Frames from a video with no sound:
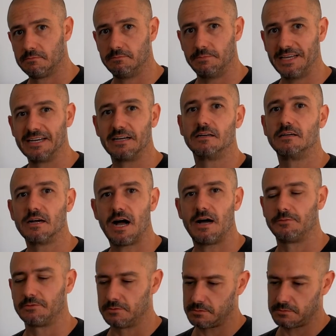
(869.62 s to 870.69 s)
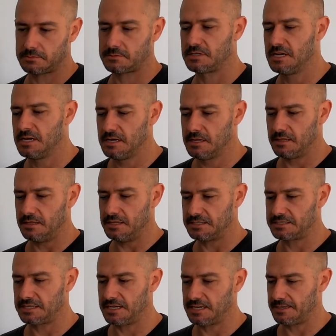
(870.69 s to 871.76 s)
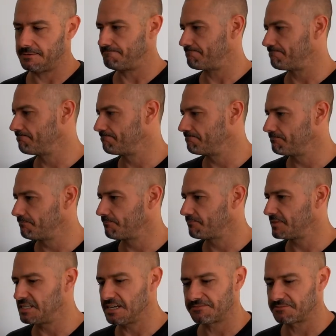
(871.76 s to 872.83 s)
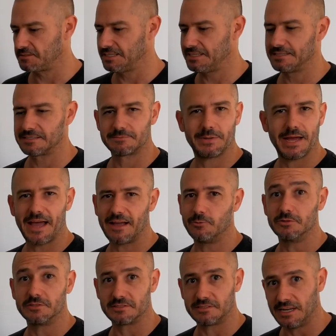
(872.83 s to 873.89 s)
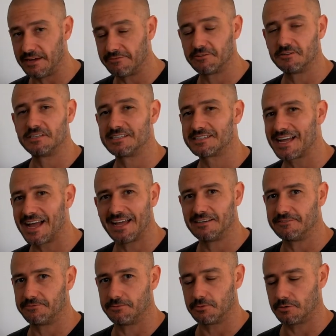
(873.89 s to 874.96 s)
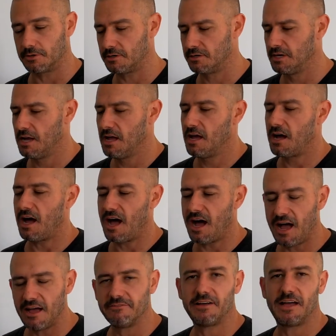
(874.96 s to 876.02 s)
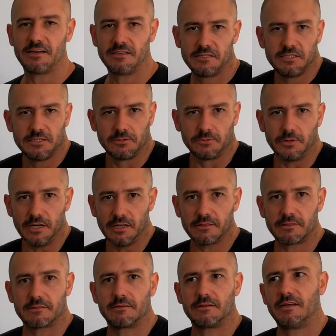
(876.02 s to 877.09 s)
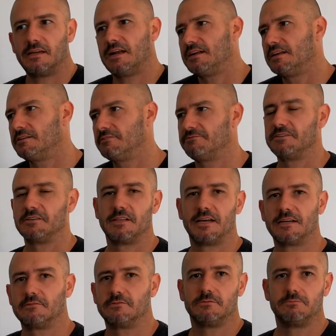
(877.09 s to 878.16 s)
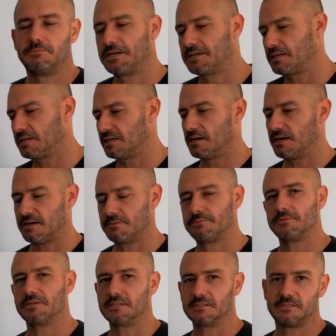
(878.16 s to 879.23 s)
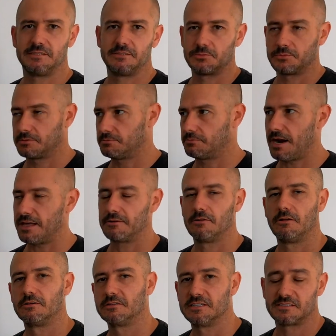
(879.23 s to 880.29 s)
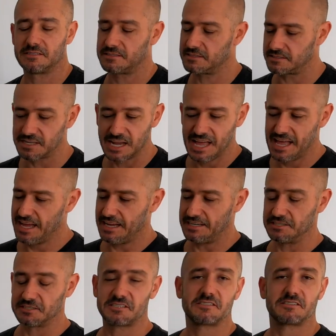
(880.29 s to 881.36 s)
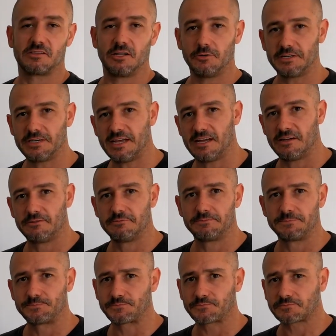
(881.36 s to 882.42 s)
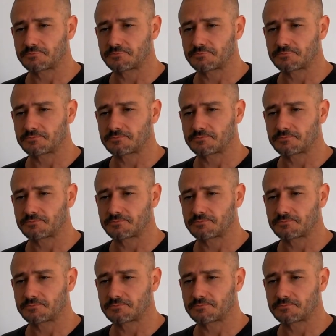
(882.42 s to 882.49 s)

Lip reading: big cobbles that definitely this bag was never designed for, I've had to deal with. And I didn't feel like picking it up because these were rather long distances. Just slow it down,